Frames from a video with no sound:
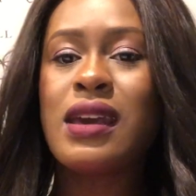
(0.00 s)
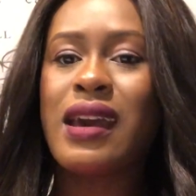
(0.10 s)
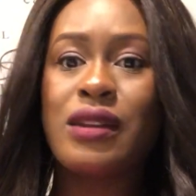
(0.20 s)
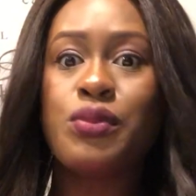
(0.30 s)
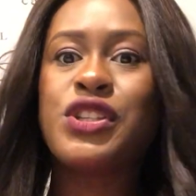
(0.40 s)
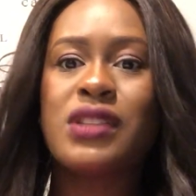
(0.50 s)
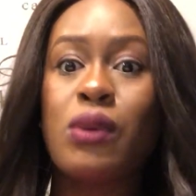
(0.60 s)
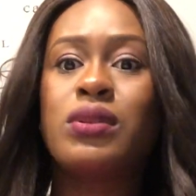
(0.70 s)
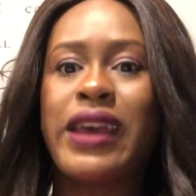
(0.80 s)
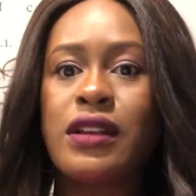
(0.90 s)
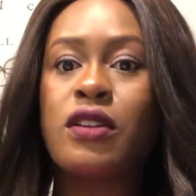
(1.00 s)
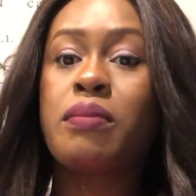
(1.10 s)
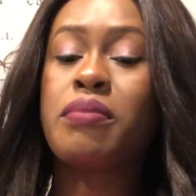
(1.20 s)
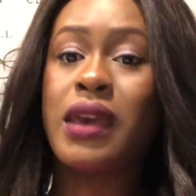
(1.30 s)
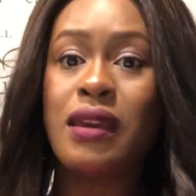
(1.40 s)
and which they would end
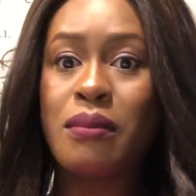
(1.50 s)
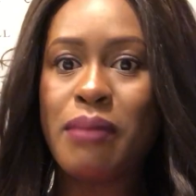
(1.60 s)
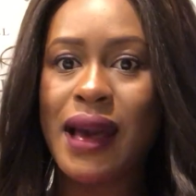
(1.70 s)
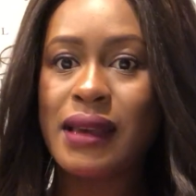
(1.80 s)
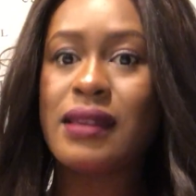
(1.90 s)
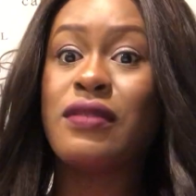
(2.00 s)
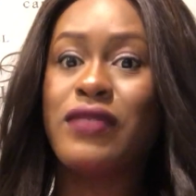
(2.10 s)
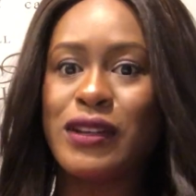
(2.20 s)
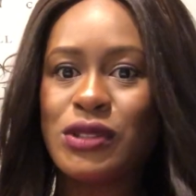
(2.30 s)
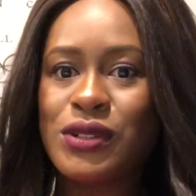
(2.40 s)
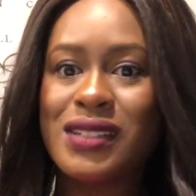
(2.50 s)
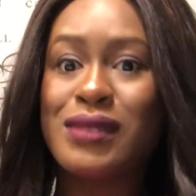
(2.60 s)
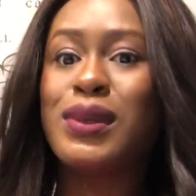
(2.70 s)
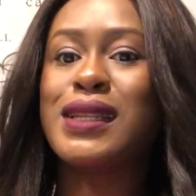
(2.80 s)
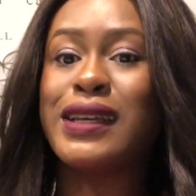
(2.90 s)
up paying back
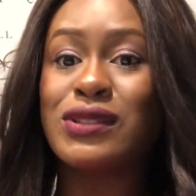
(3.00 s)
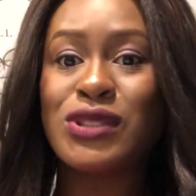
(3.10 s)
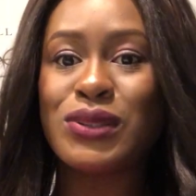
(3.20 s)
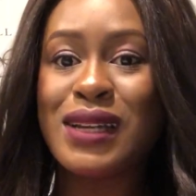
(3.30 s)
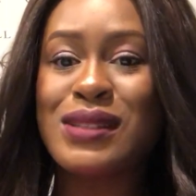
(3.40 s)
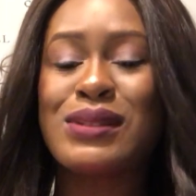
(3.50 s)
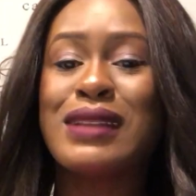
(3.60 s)
eventually with interest.